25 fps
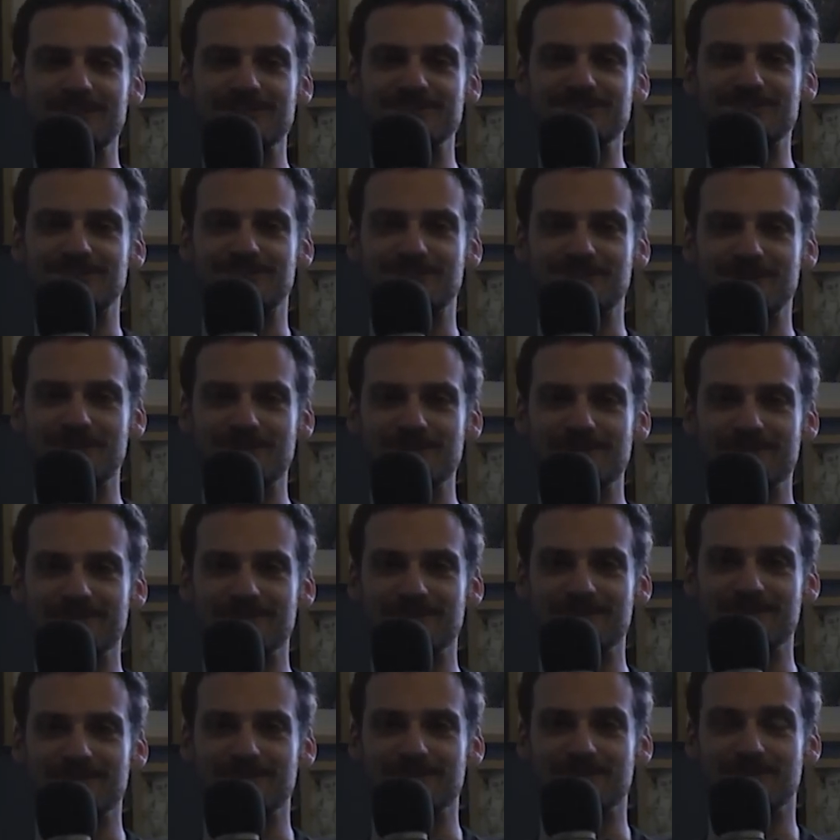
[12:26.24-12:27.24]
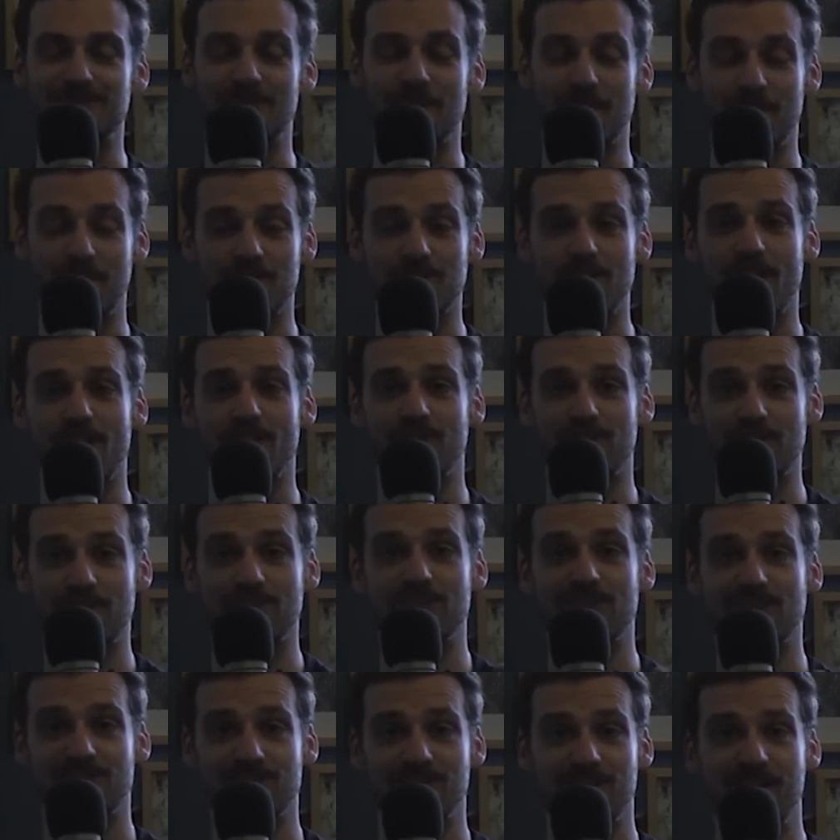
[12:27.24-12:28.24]

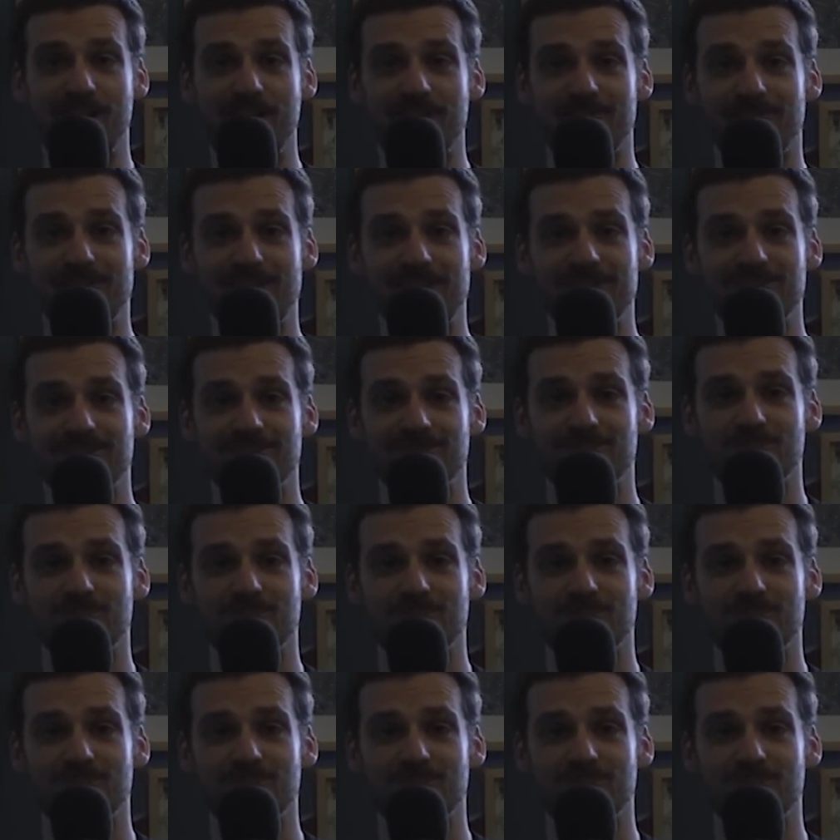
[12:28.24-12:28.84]
The service